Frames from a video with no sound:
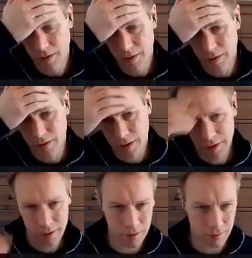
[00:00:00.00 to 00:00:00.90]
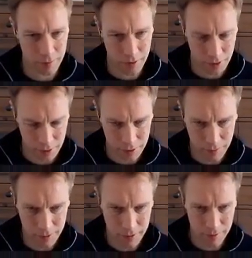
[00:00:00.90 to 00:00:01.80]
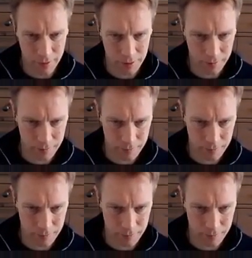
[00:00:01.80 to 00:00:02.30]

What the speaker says: So this is going to be something similar.